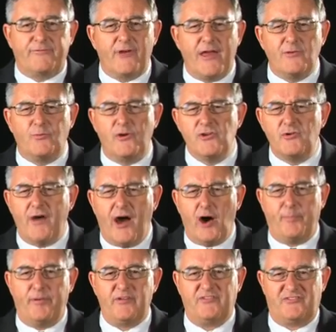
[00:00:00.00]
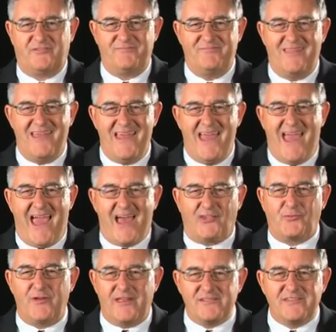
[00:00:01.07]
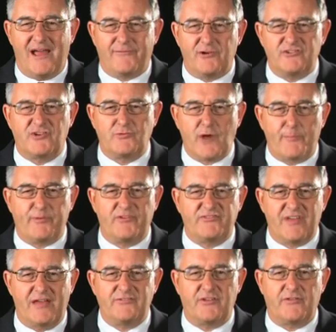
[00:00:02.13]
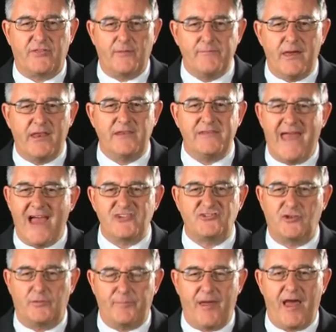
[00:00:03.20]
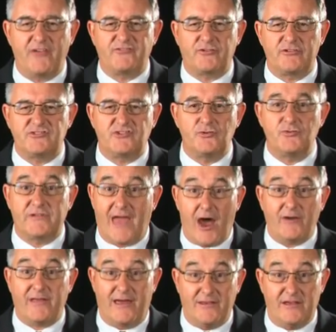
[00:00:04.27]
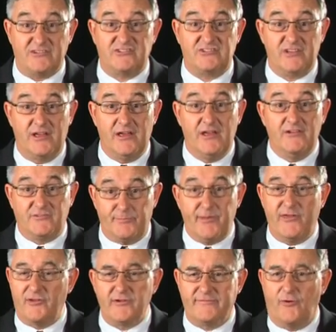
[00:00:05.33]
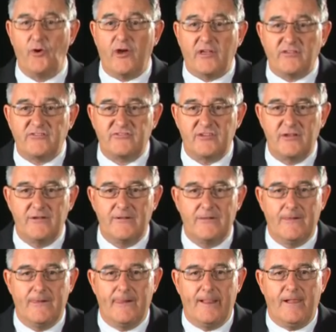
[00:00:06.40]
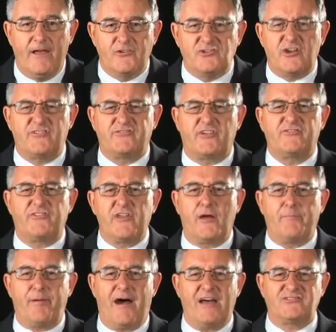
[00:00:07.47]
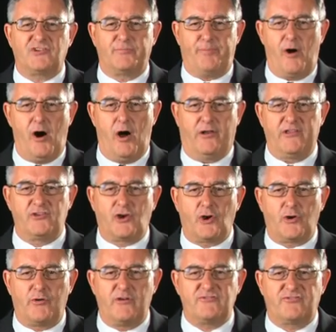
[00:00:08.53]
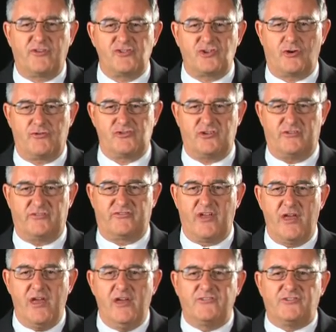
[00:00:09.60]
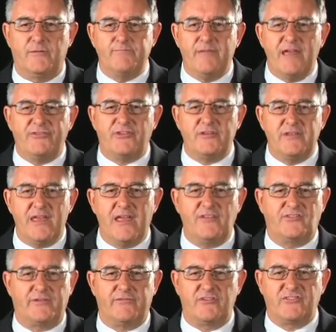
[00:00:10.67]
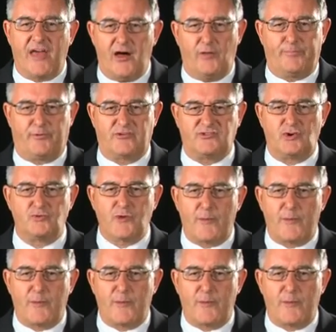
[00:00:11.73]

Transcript: Friend, will you help us as we endeavor to represent the many national pastors who count on us to be their voice? Just as the Apostle Paul encouraged the churches to meet the needs of his helpers